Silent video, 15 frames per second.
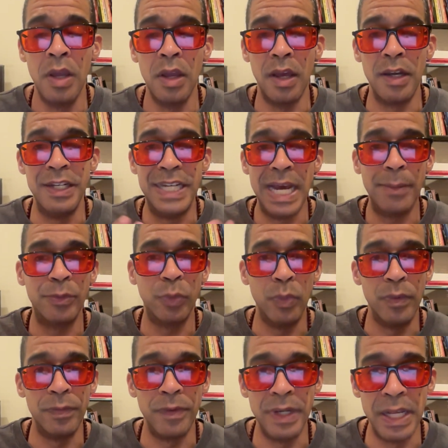adept
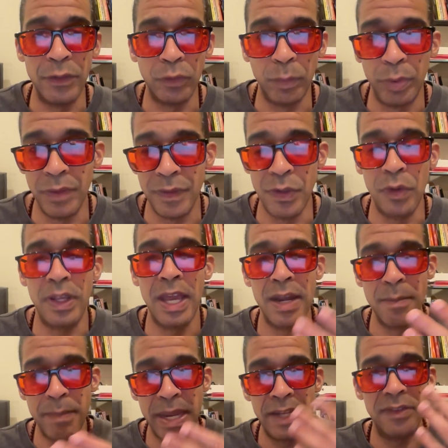with nasal breathing, you
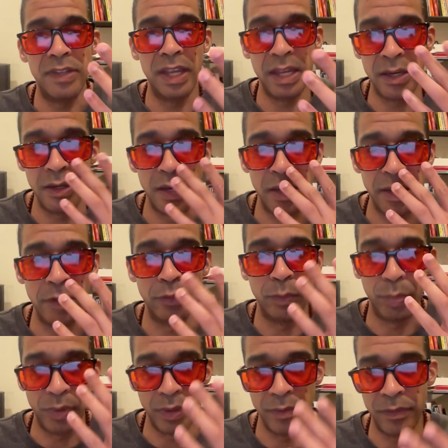can maintain nasal
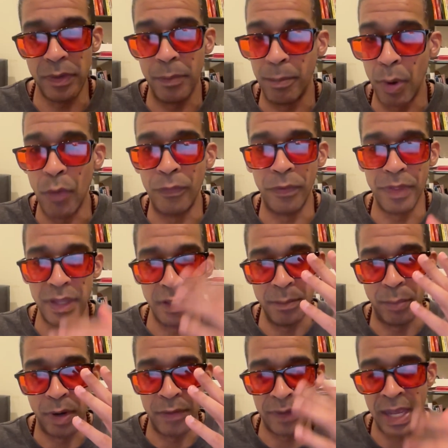breathing both for the in
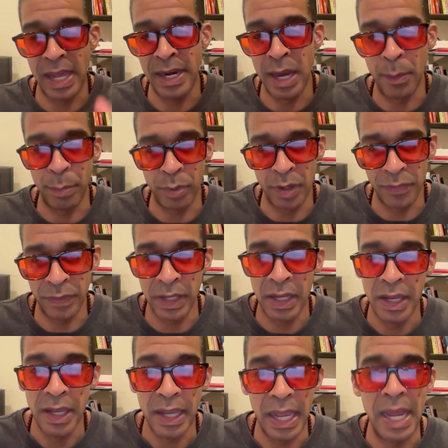breath and out breath,
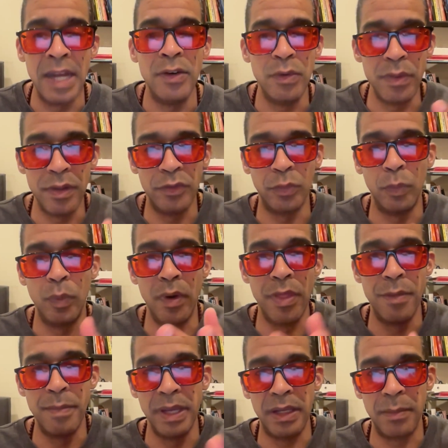and do this
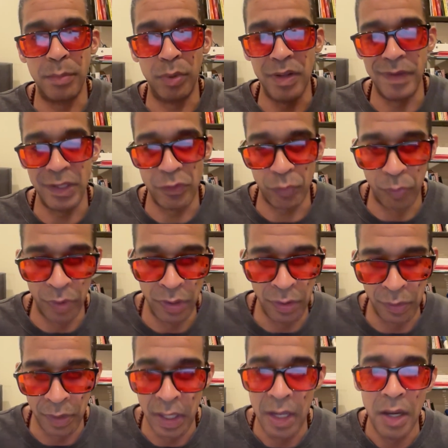rhythmic breathing
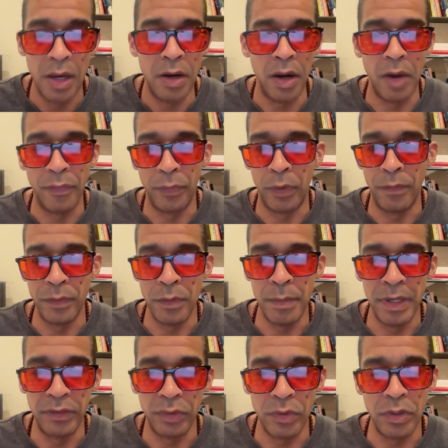drill for a few
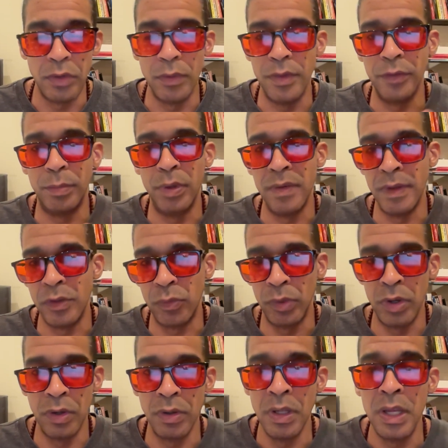minutes. So you could do this breathing
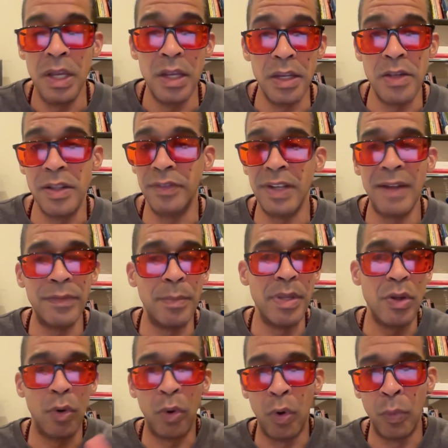drill. It doesn't have to be
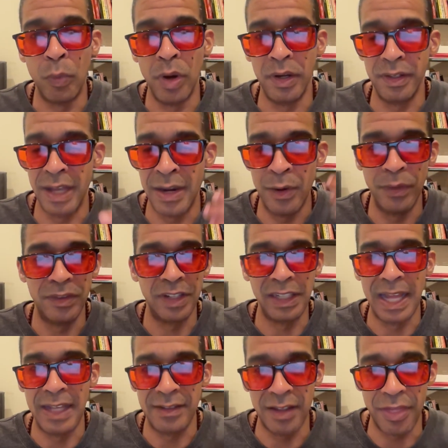your whole run, because I know it's a
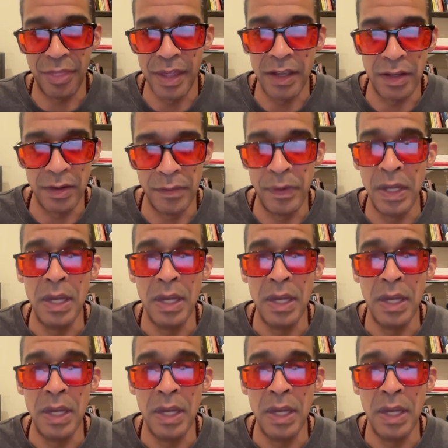lot to think of.